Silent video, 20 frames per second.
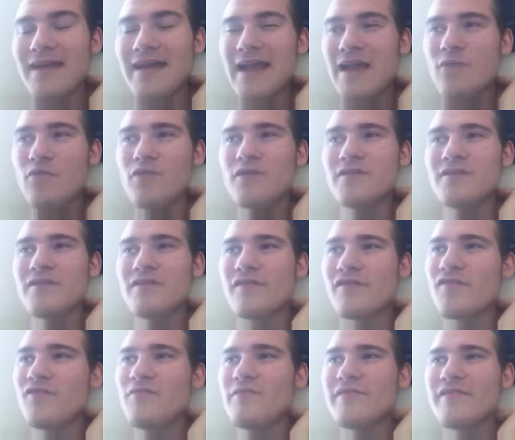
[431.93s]
wouldn't
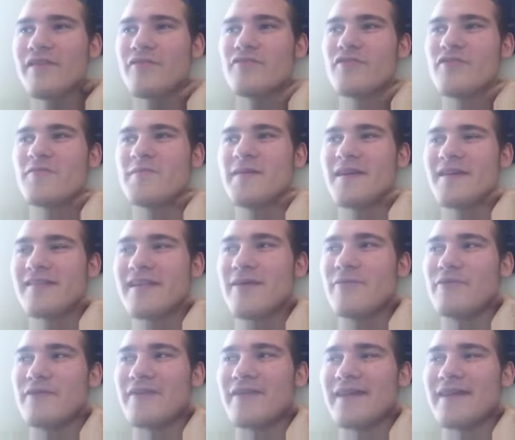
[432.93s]
assume so, just because I would